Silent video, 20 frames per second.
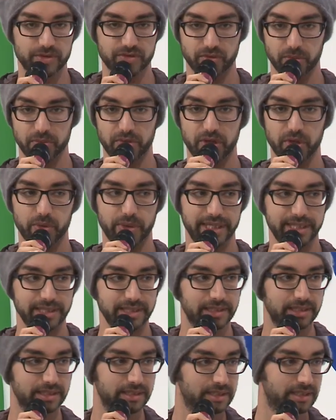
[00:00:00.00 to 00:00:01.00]
from the
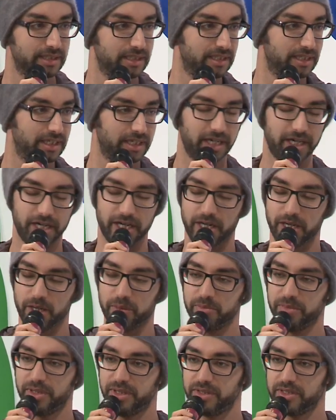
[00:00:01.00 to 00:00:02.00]
US.
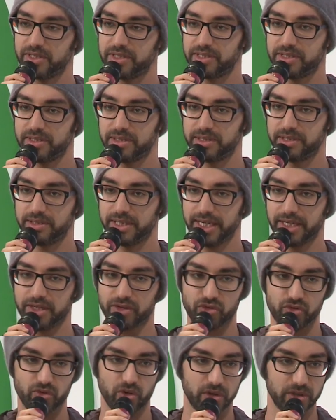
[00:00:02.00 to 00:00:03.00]
And the second
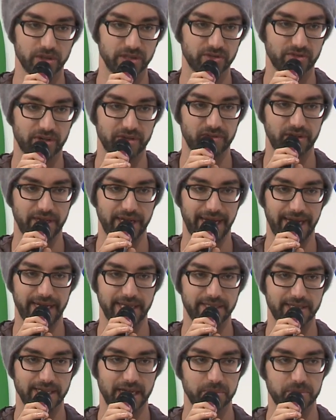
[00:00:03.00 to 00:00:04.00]
strongest, roughly
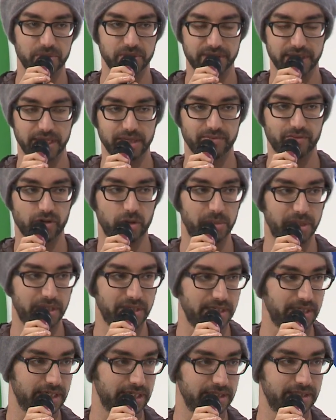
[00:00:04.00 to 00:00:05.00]
8-9% from
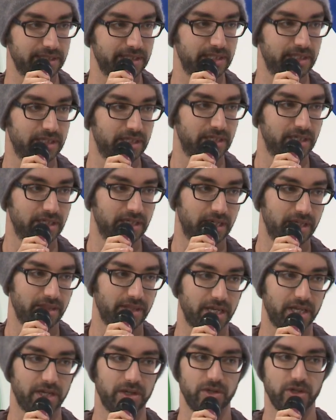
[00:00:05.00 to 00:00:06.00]
India. And
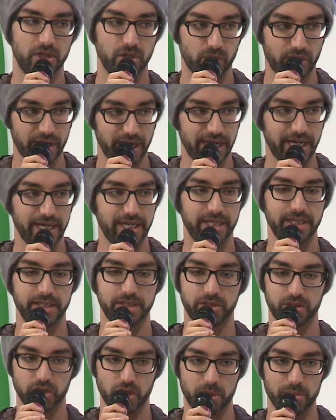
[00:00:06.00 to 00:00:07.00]
then
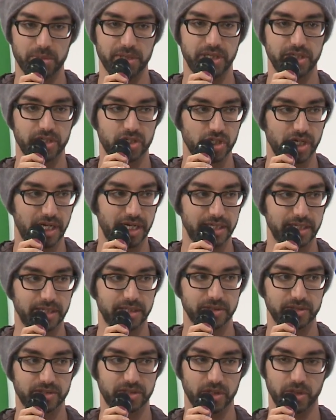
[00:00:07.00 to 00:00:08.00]
UK, Germany,
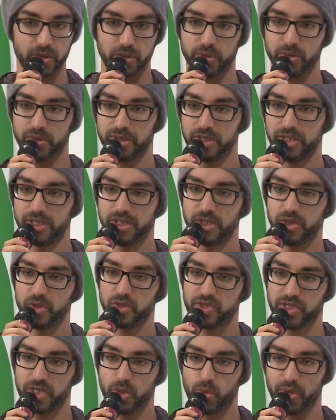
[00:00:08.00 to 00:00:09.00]
China. So you
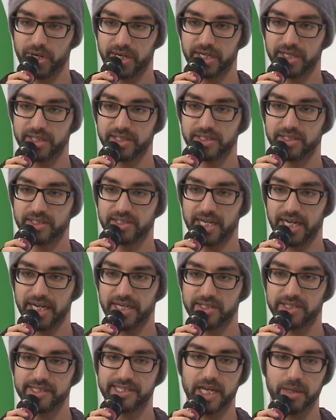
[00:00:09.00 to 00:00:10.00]
see where
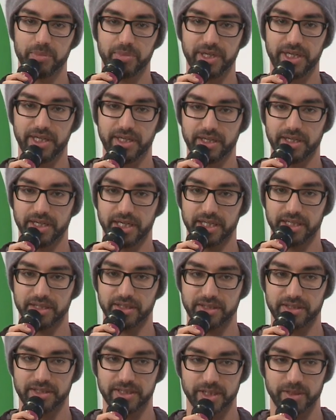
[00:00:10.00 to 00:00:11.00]
science is happening.
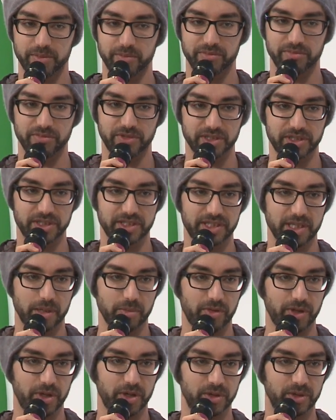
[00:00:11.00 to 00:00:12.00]
And this is
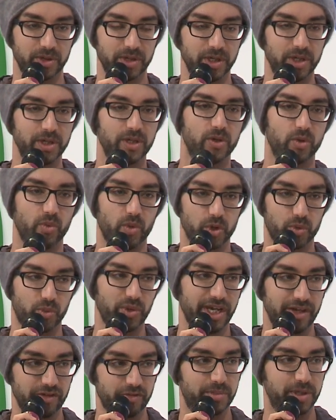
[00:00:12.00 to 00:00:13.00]
something what
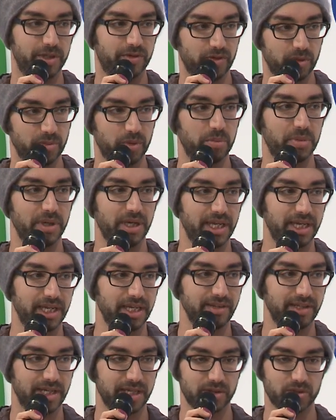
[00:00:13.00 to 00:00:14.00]
we have built from the
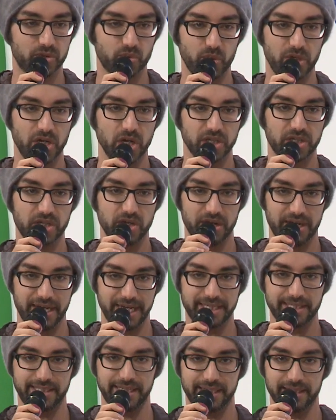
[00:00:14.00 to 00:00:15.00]
beginning, that we're not
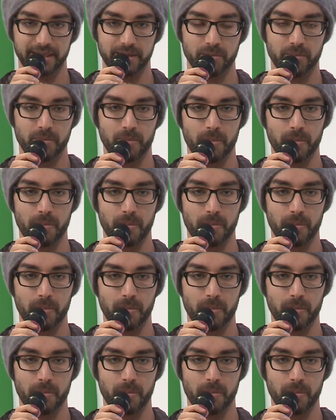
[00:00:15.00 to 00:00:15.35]
connecting,